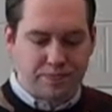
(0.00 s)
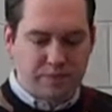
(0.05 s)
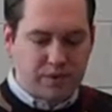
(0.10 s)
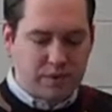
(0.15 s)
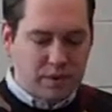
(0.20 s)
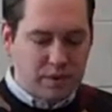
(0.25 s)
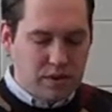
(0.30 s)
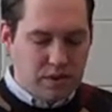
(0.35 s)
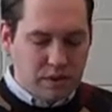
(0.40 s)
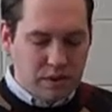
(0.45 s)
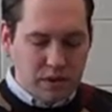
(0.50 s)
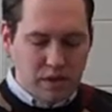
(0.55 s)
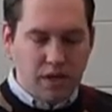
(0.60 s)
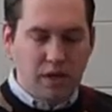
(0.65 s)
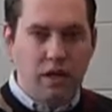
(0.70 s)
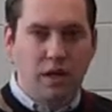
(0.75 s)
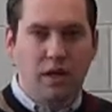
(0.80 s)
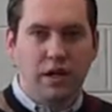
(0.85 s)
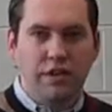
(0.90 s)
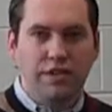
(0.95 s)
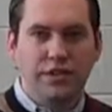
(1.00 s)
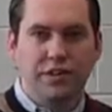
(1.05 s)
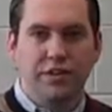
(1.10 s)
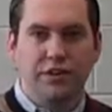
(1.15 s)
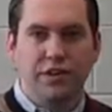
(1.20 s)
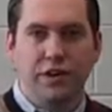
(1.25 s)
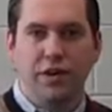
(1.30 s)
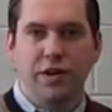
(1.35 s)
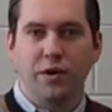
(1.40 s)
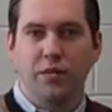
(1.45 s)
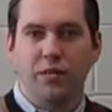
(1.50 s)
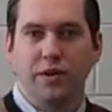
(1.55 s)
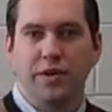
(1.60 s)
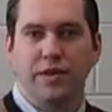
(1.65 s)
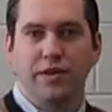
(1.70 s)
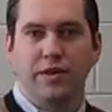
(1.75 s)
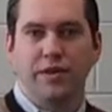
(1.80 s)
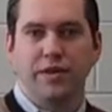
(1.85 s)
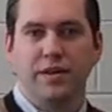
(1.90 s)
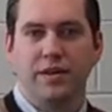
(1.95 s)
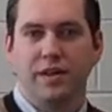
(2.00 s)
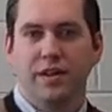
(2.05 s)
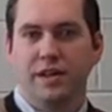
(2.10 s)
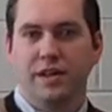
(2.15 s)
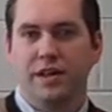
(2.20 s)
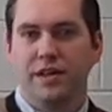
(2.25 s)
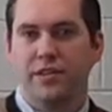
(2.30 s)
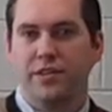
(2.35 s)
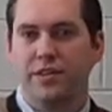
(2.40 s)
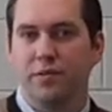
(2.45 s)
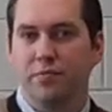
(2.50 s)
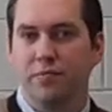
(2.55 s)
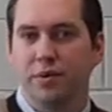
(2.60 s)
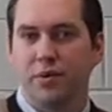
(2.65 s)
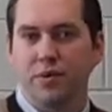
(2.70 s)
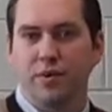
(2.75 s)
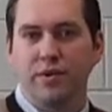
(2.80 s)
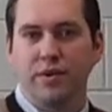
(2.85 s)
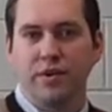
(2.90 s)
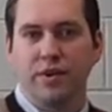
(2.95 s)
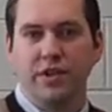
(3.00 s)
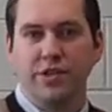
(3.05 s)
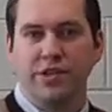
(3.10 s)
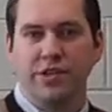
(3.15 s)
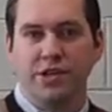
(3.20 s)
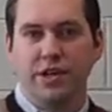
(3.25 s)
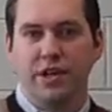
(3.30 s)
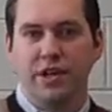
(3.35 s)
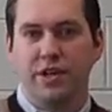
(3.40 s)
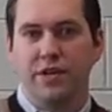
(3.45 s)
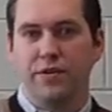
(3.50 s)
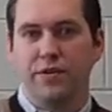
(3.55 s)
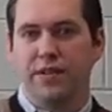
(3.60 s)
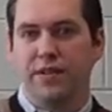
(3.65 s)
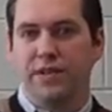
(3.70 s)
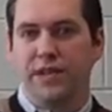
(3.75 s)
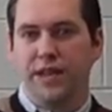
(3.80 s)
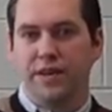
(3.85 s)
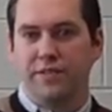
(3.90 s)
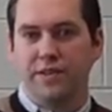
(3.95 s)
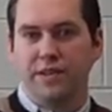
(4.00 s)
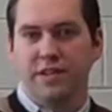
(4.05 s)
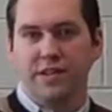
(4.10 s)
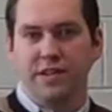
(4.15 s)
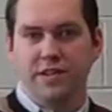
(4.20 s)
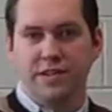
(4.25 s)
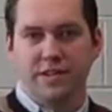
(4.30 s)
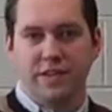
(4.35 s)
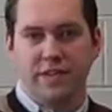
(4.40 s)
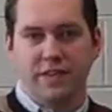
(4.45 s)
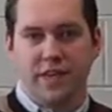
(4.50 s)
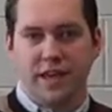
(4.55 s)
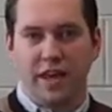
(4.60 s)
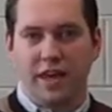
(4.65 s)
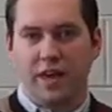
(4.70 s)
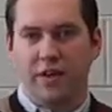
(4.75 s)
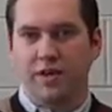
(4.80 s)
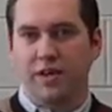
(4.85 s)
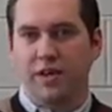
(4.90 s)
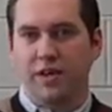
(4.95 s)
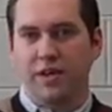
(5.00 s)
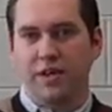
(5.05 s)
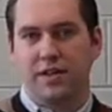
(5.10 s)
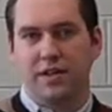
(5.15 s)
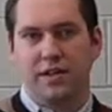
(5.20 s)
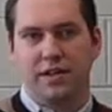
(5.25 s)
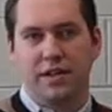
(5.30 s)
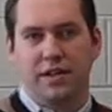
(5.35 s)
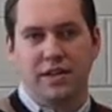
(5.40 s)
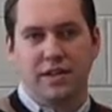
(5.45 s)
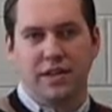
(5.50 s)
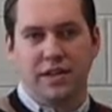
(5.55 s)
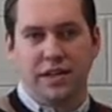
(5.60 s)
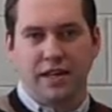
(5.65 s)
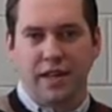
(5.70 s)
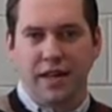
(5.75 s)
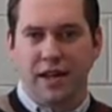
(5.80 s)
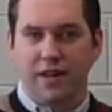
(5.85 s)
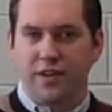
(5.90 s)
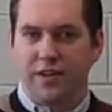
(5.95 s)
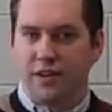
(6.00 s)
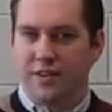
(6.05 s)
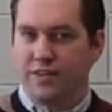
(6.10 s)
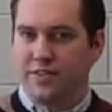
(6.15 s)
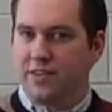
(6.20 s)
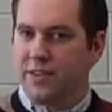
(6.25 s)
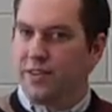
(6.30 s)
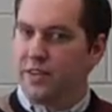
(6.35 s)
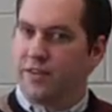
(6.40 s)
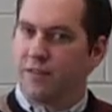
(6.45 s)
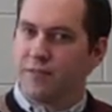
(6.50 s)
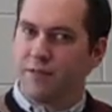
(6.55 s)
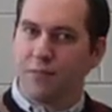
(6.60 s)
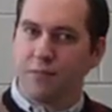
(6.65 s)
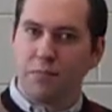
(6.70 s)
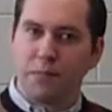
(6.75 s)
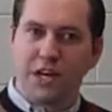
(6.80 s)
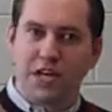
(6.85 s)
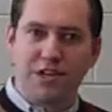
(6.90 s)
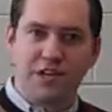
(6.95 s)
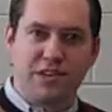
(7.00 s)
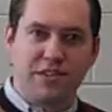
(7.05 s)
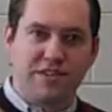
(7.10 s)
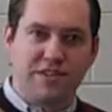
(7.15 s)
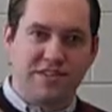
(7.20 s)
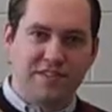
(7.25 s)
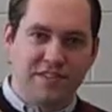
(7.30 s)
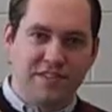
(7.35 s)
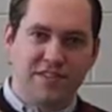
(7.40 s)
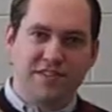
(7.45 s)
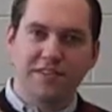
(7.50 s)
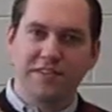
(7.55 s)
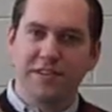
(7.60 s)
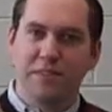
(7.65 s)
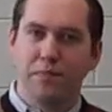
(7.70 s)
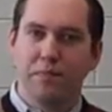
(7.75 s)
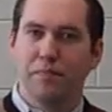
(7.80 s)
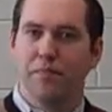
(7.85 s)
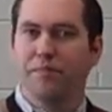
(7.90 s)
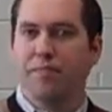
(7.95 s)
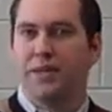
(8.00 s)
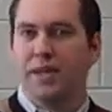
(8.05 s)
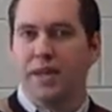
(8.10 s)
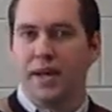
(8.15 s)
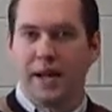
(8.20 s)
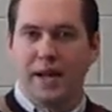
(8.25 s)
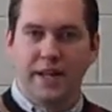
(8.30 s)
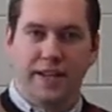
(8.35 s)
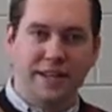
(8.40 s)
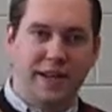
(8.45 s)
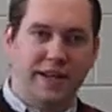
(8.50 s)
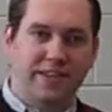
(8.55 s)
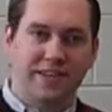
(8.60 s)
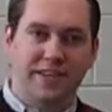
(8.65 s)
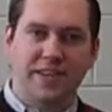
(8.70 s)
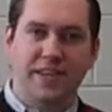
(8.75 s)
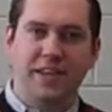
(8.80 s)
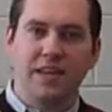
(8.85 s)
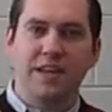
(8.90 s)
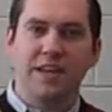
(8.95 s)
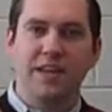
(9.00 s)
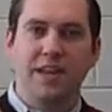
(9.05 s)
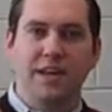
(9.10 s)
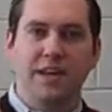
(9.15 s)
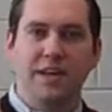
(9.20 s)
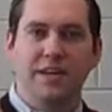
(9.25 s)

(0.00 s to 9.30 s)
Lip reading: To start with, it's important that you know the definition of accounting. Accounting is an information system, and that's key.